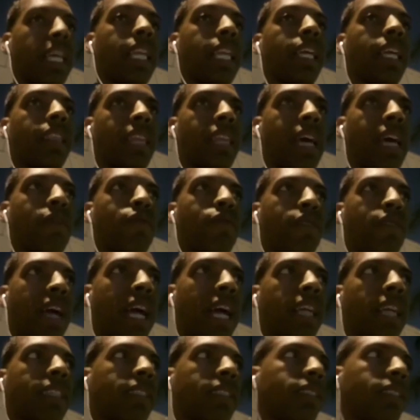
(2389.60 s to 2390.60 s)
that
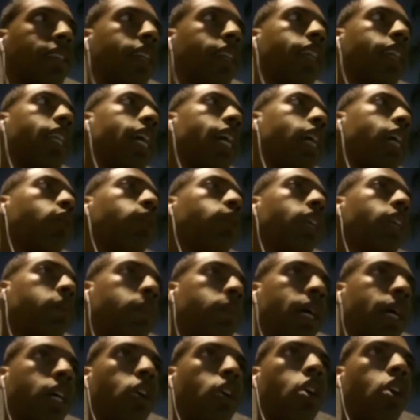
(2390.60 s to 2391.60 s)
fact. And I don't let my
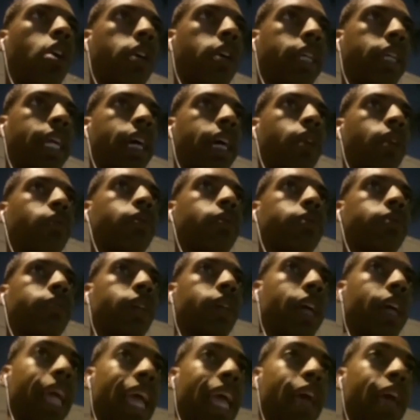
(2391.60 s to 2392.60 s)
guard down
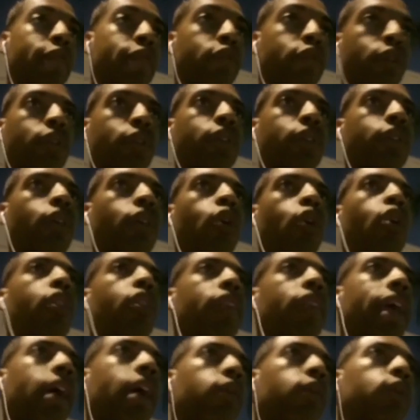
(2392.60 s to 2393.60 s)
ever on
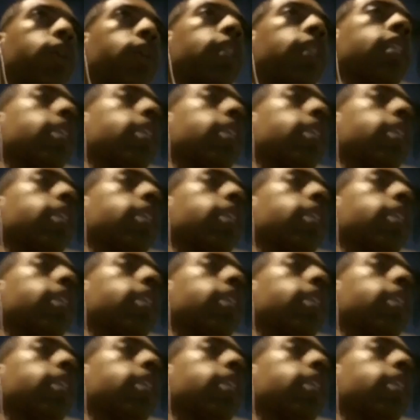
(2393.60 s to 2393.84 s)
that one.